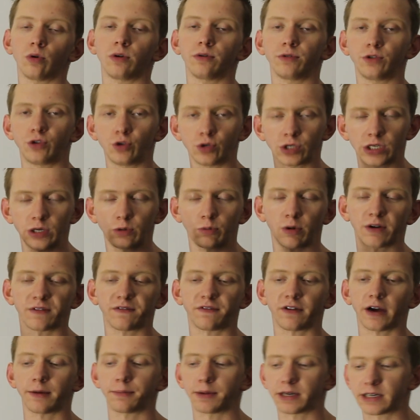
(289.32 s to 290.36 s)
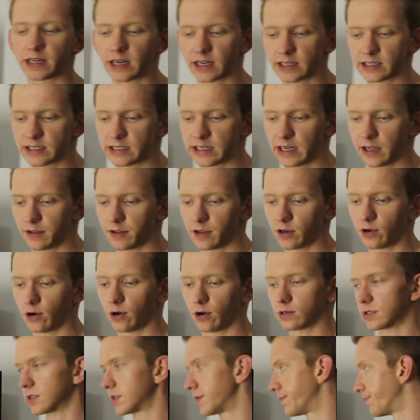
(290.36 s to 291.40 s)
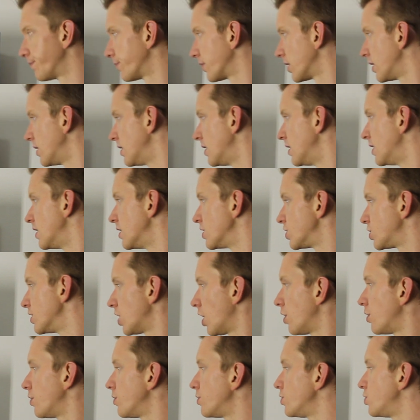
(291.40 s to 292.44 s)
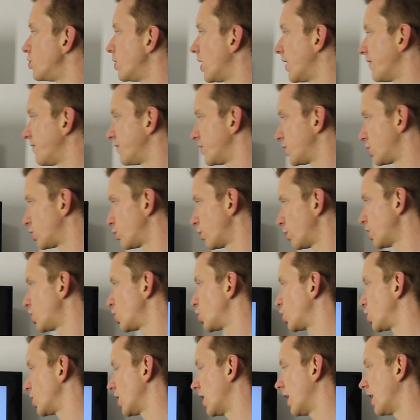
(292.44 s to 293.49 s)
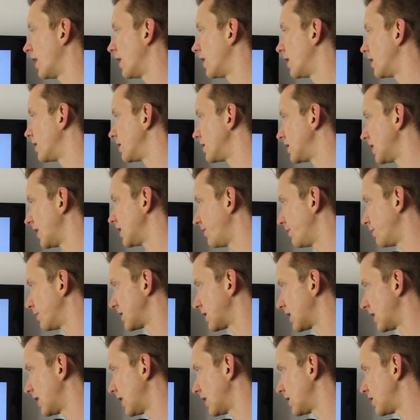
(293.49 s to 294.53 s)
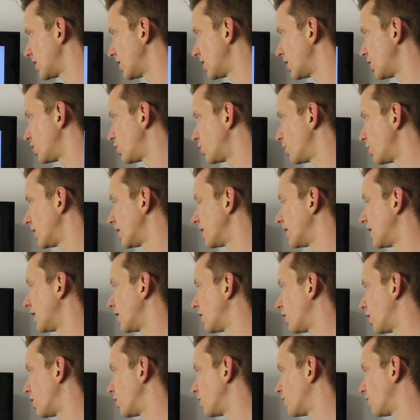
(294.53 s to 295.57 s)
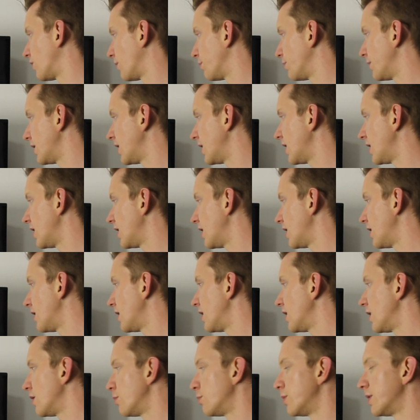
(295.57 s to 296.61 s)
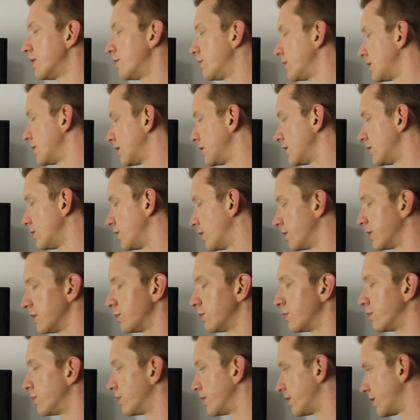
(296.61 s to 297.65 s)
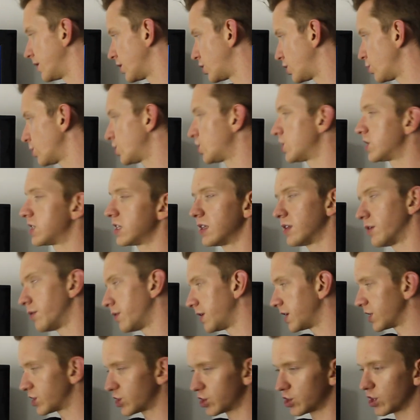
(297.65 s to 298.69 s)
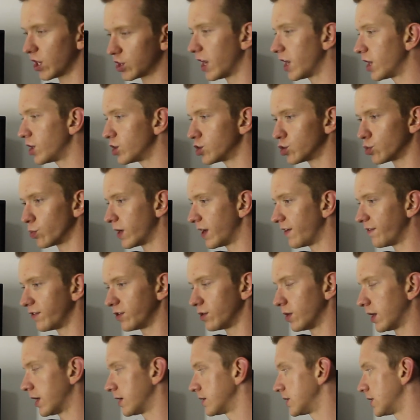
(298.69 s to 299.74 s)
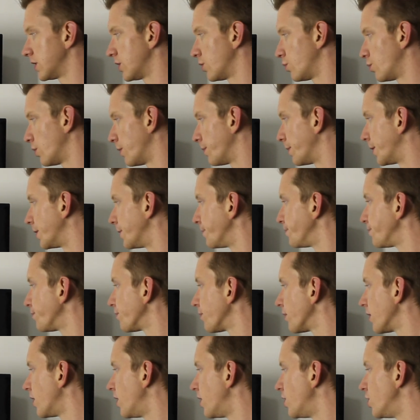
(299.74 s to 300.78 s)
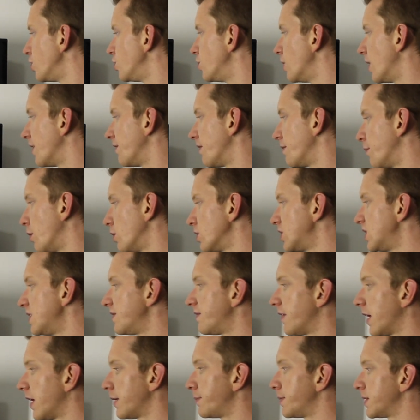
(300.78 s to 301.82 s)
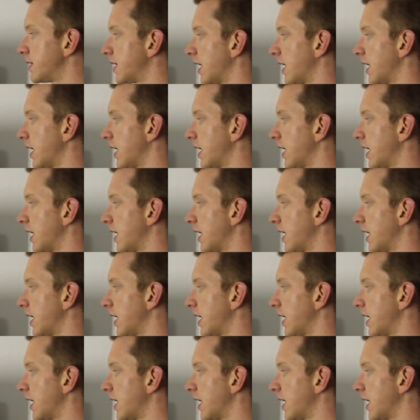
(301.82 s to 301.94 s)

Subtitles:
using one fiber, it cuts down the cost. So you have the switch and everyone's connected into it, then it goes from there whether it, the switch is either at exchange or wherever you're housing the equipment. You have a multi-fiber